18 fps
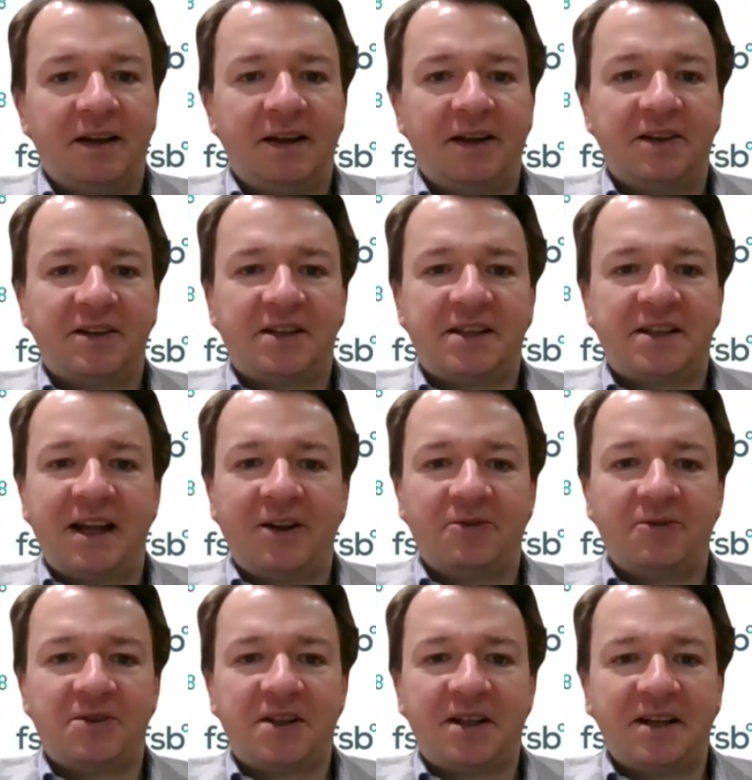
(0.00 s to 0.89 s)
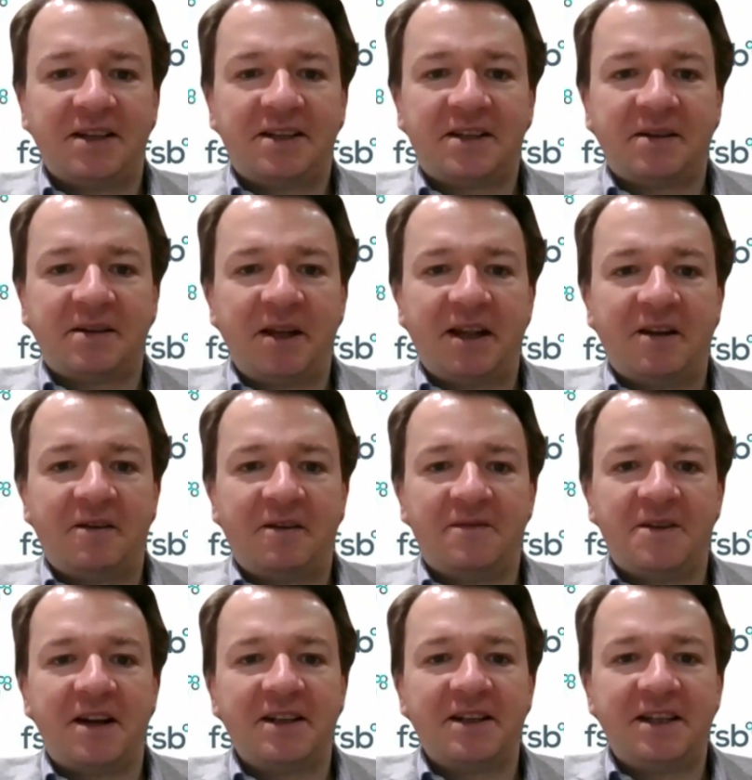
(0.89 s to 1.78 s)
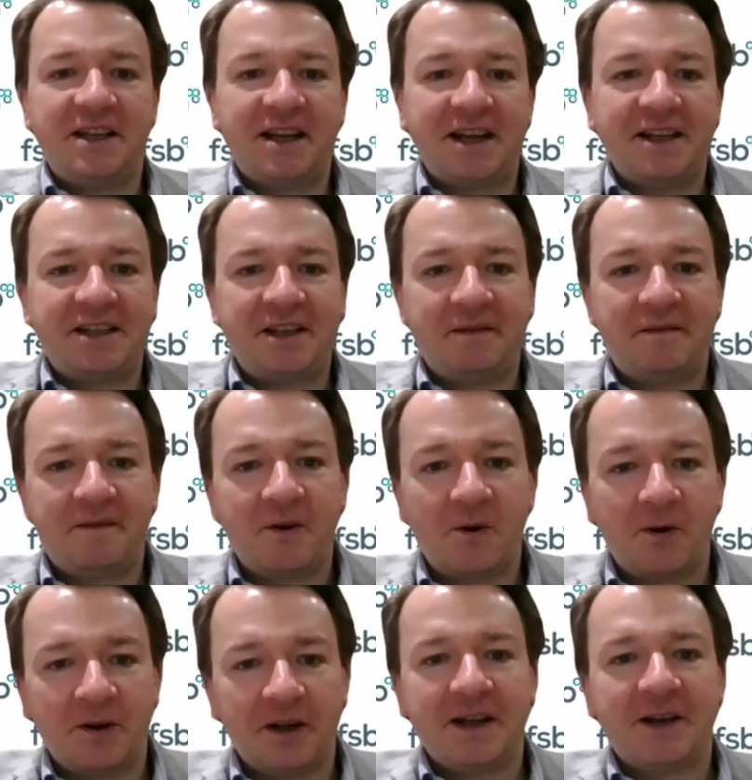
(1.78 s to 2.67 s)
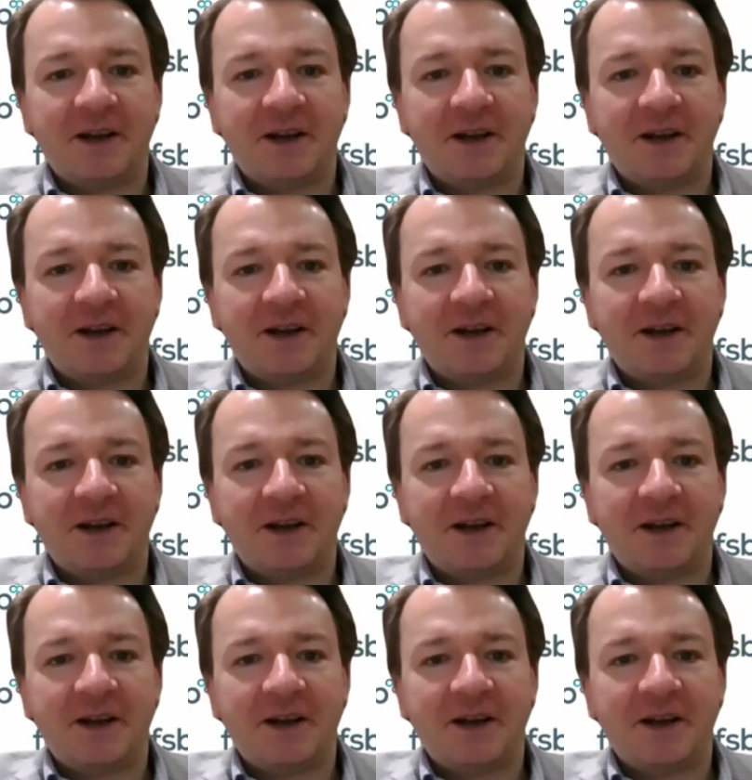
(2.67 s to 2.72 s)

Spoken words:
That sounds like something out of 1984.